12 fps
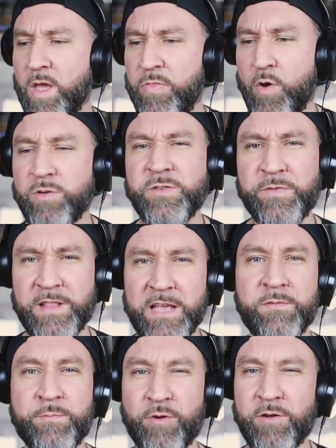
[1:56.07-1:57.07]
Those
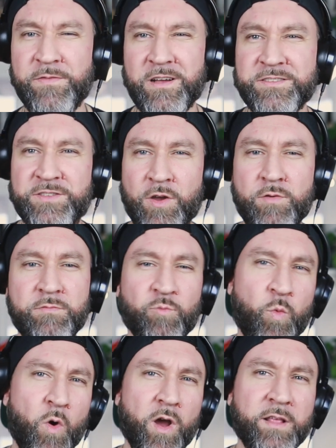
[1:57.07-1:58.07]
flavor profiles
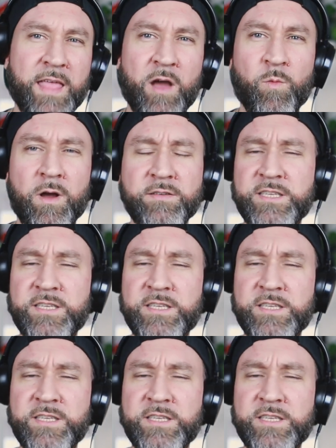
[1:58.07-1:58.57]
don't work that well.